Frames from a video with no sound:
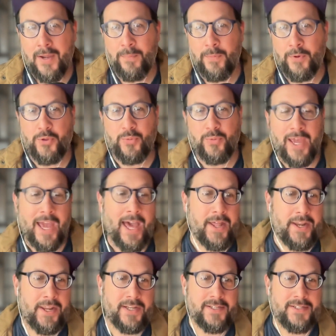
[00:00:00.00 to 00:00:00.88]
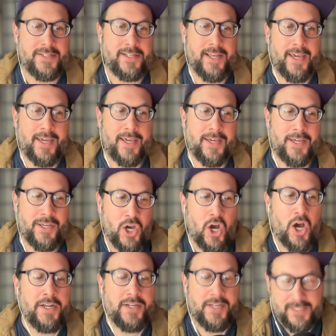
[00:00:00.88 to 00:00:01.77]
But the reality is like
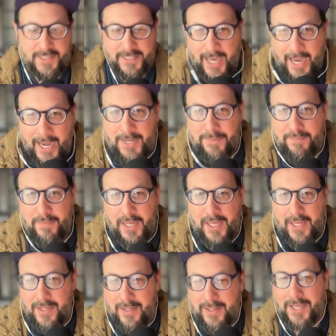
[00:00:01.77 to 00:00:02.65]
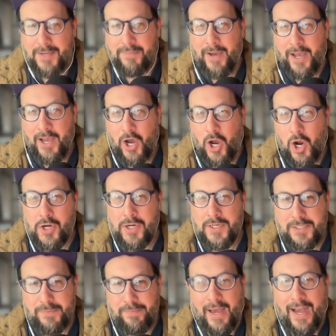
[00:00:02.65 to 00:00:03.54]
God designed me, like my heart
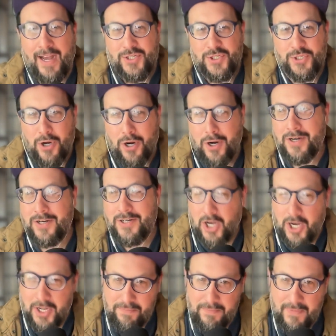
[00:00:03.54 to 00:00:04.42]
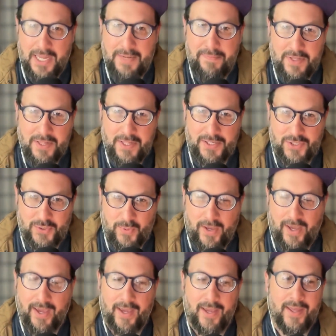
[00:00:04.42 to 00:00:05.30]
is a pastor heart. God made me this
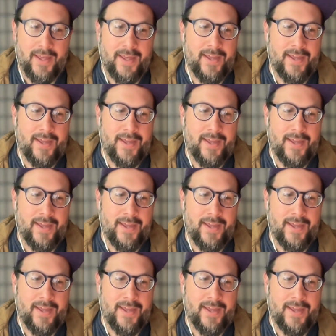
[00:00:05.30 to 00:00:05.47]
way.